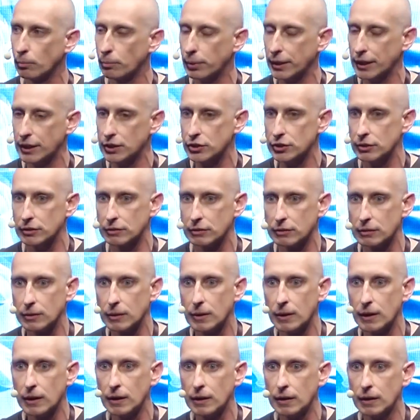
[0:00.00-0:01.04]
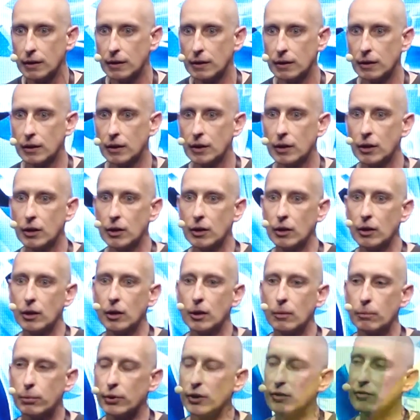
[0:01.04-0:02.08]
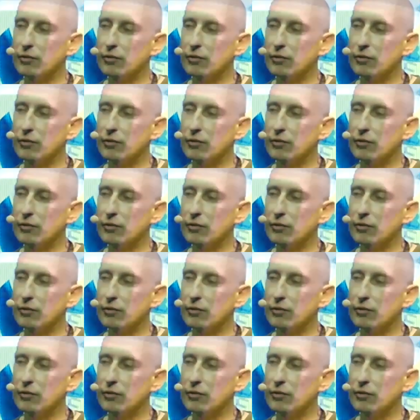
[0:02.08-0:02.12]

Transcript: patient. But